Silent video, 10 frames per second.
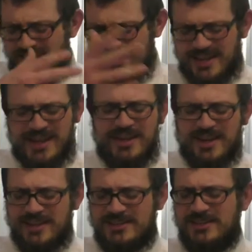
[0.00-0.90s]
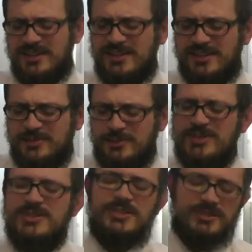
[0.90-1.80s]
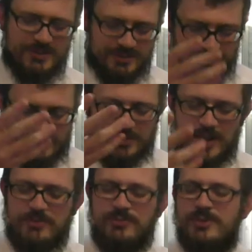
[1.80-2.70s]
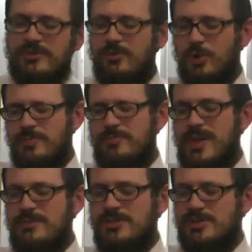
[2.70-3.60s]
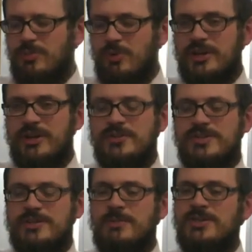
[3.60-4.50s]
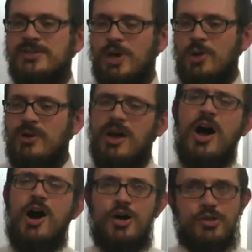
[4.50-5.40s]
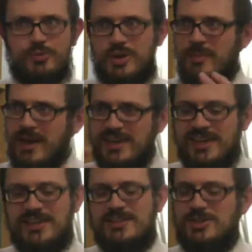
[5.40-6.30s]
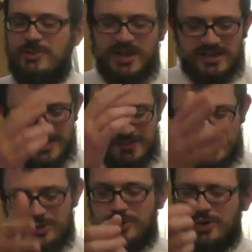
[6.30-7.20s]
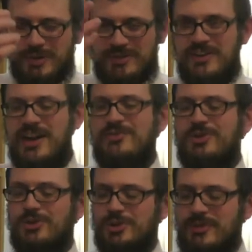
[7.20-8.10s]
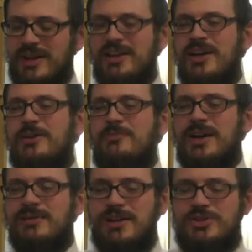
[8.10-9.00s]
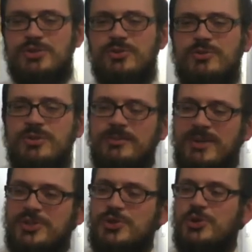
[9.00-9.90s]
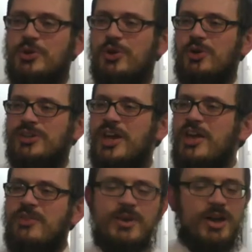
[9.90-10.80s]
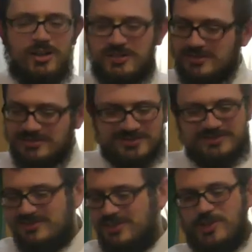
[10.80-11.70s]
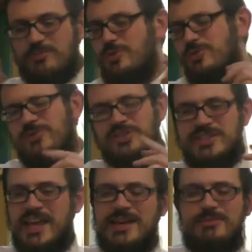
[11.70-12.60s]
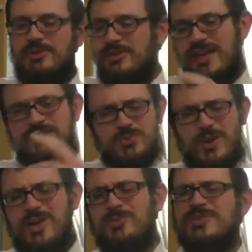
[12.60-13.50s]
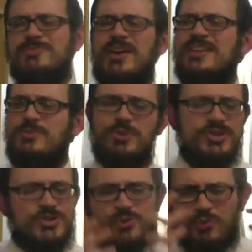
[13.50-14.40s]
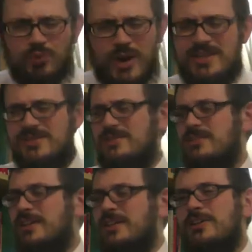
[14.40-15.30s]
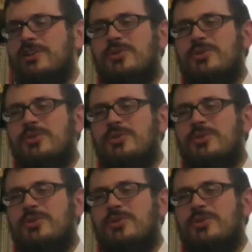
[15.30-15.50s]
kids, I got we had a fourth baby just born here 6 months ago, but all 3 of my kids, my 11-year-old, my 5-year-old, my 2-year-old, we all move the table, have this wide open space, and we're just wrestling.